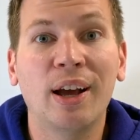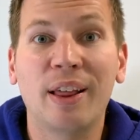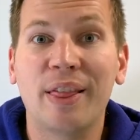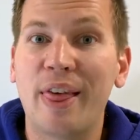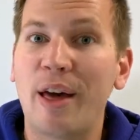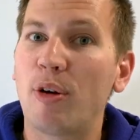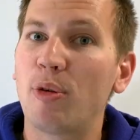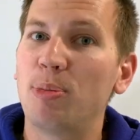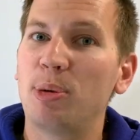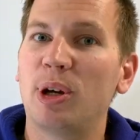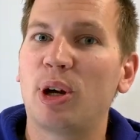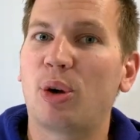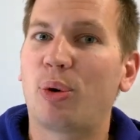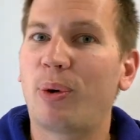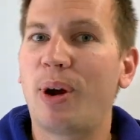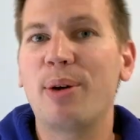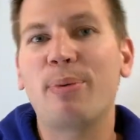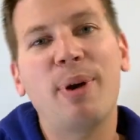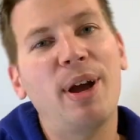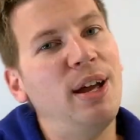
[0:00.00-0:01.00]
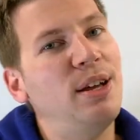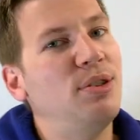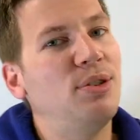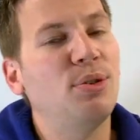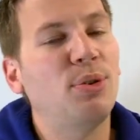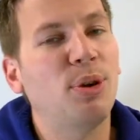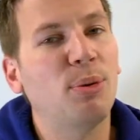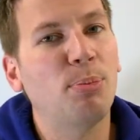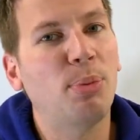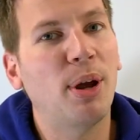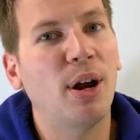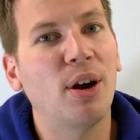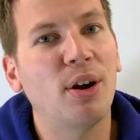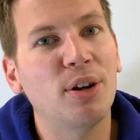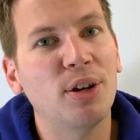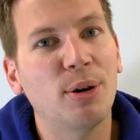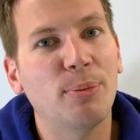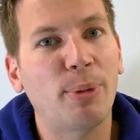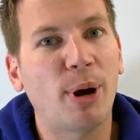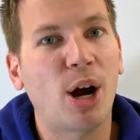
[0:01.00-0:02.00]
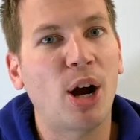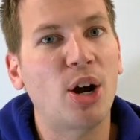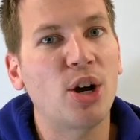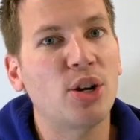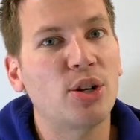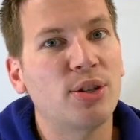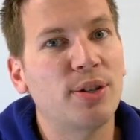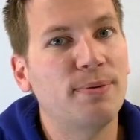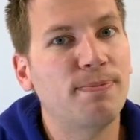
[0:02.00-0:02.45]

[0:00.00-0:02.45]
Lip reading: That would be a great way to compare your bars.